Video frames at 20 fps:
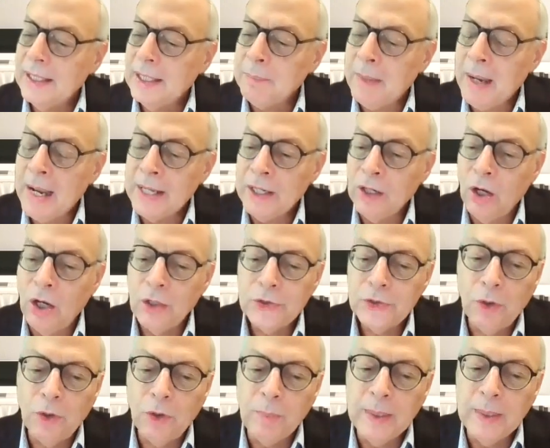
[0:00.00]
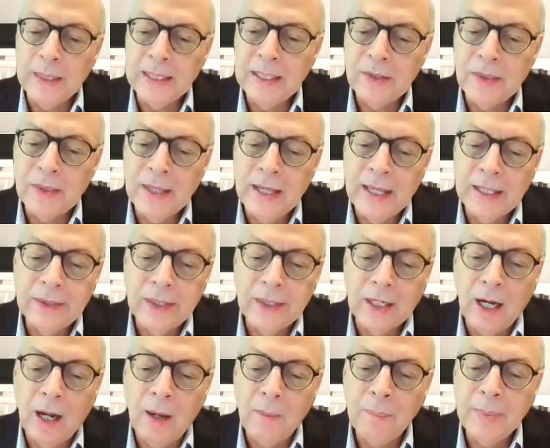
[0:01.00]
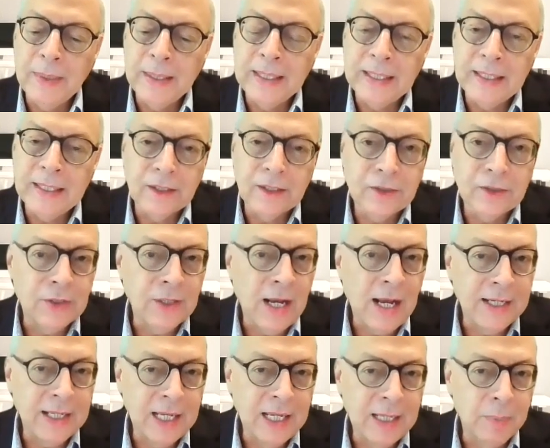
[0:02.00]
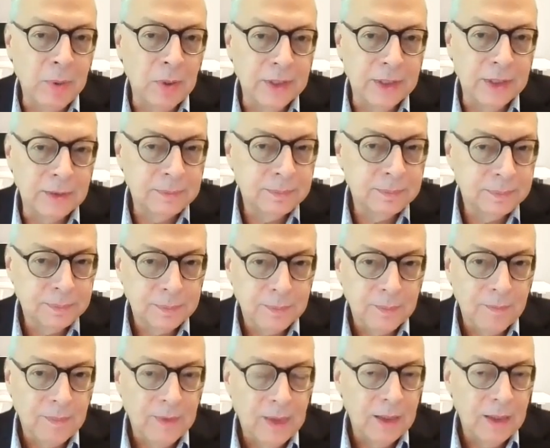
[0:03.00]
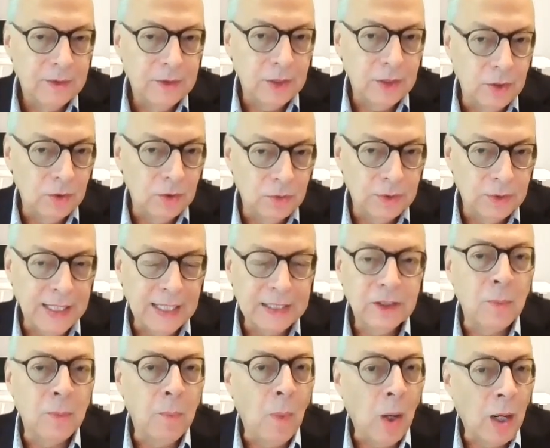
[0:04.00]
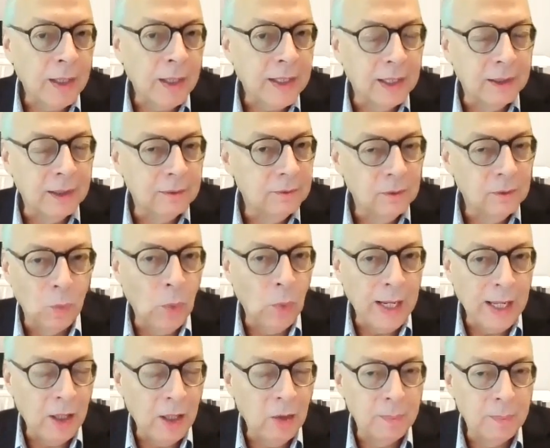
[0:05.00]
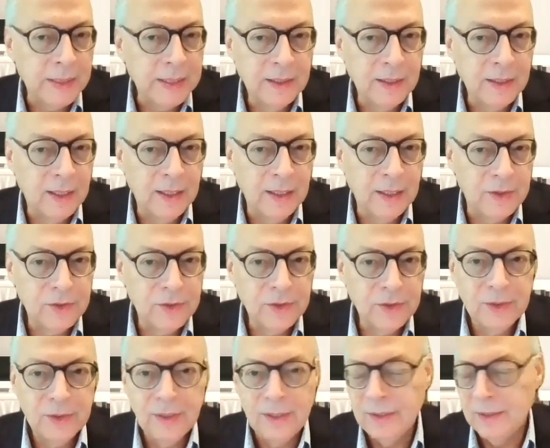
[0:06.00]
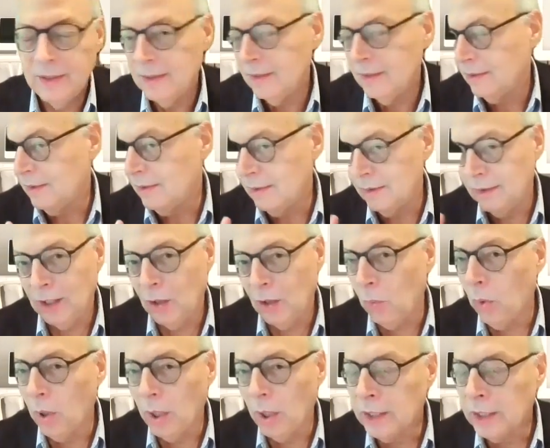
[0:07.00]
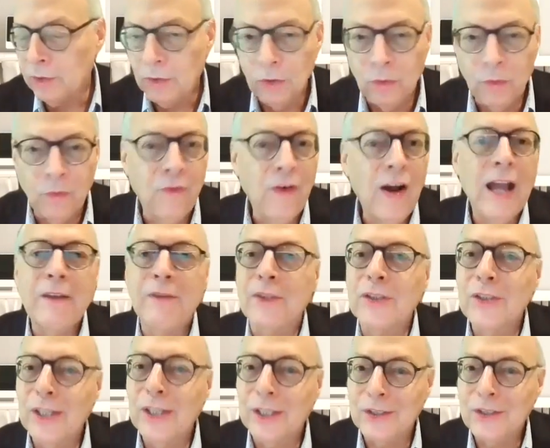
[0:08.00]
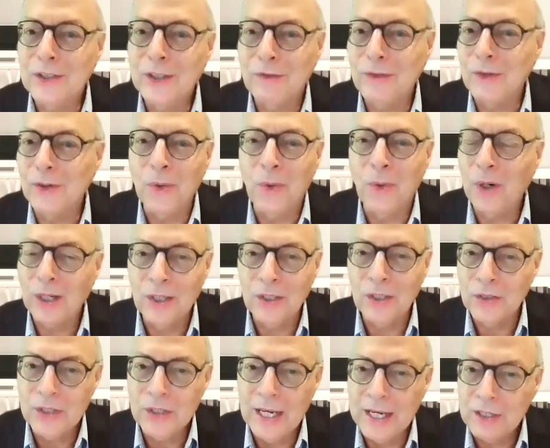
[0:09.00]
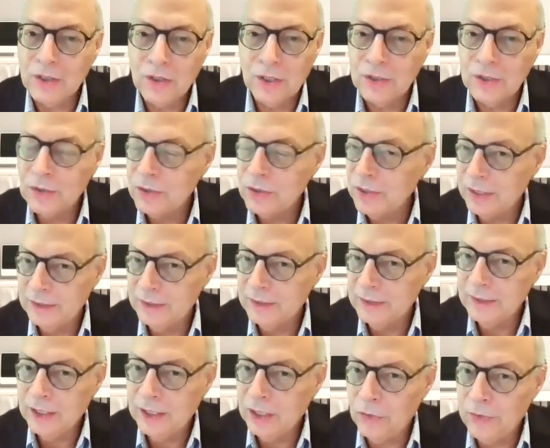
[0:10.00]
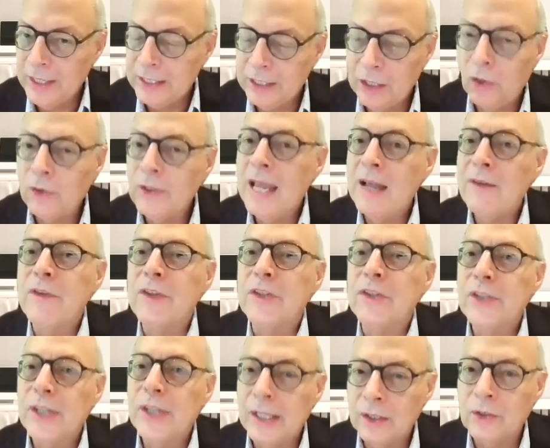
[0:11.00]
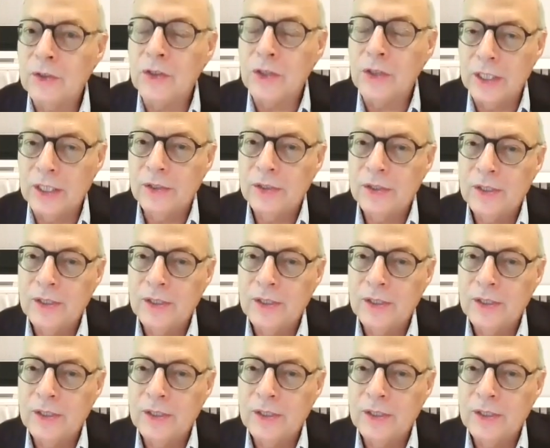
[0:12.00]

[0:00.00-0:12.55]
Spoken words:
it might also be that the company is not able to get to market well because they're working through 5 or 6 different organizations, and they don't have the synergy